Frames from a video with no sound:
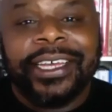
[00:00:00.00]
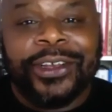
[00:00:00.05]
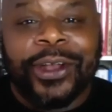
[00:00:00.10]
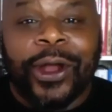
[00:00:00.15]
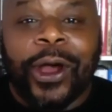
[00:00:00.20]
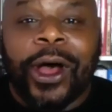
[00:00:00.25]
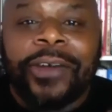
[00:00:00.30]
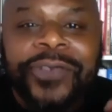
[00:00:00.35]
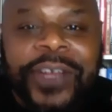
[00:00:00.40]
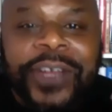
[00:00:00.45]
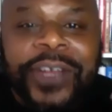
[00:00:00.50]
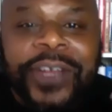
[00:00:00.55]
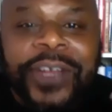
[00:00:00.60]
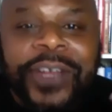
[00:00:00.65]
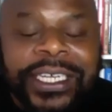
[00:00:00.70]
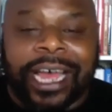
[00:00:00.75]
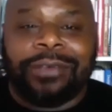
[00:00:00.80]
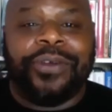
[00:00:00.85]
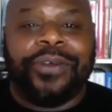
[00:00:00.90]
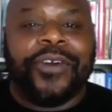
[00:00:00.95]
You know,
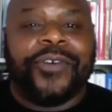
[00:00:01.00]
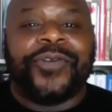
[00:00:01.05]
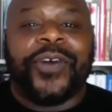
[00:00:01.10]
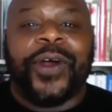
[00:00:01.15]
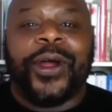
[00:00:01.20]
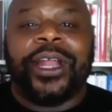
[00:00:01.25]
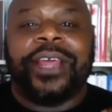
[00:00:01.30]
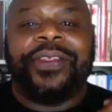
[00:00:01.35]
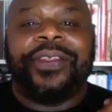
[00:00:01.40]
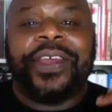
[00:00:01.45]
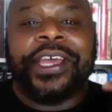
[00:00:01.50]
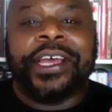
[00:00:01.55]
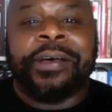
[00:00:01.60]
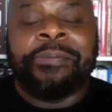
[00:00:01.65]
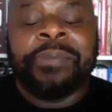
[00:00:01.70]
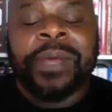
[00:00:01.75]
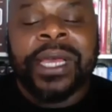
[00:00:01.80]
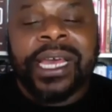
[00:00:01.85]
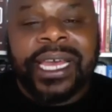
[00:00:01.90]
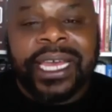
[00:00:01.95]
oftentimes we refer to
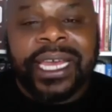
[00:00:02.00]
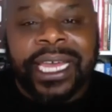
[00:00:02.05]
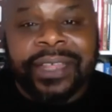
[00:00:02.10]
them